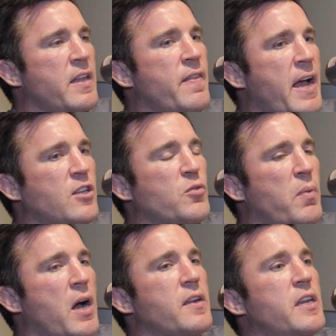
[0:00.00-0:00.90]
in that
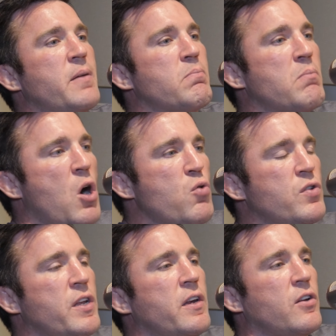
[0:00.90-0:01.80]
spot,
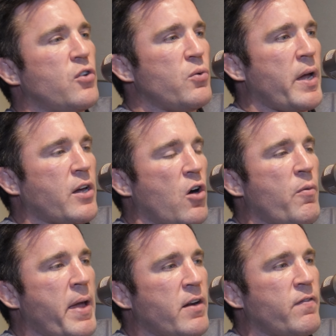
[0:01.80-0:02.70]
demoted to a
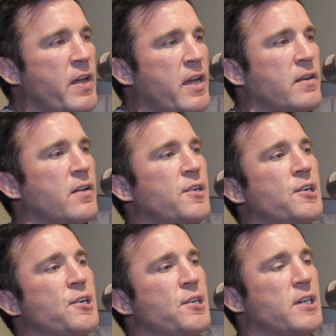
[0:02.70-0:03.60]
co-main event.
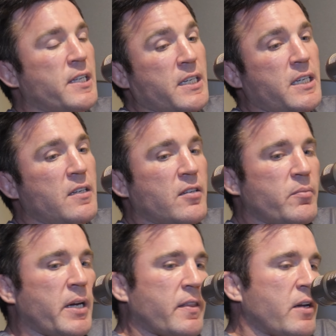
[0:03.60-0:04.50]
I think he's sitting
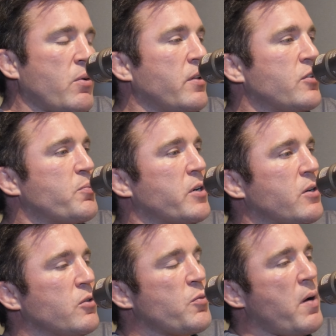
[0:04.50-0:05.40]
back thinking, well, this is a pretty
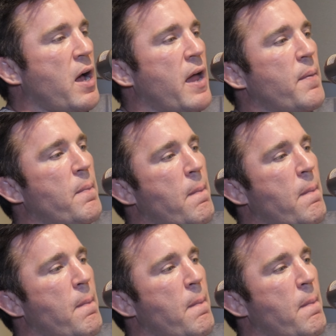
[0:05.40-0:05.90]
cool spot.